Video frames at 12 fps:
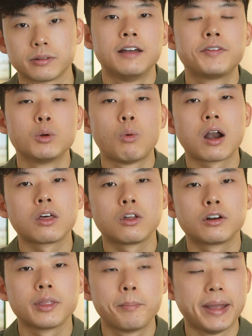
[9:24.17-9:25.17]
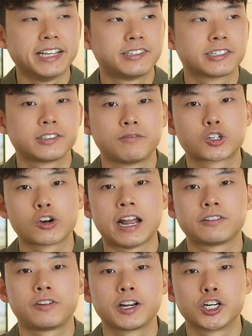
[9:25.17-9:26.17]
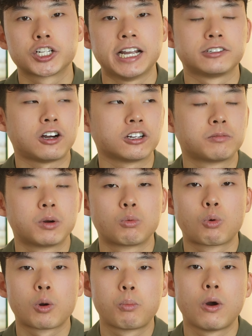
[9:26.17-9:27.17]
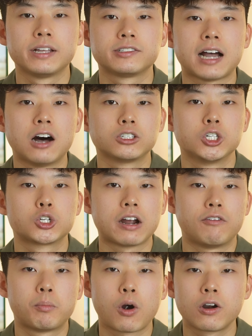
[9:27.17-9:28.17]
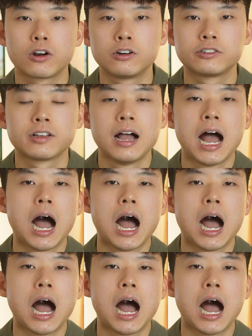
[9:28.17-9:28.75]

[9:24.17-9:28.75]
If you want to learn the basics of transferring your Chase Ultimate Reward points out to travel partners,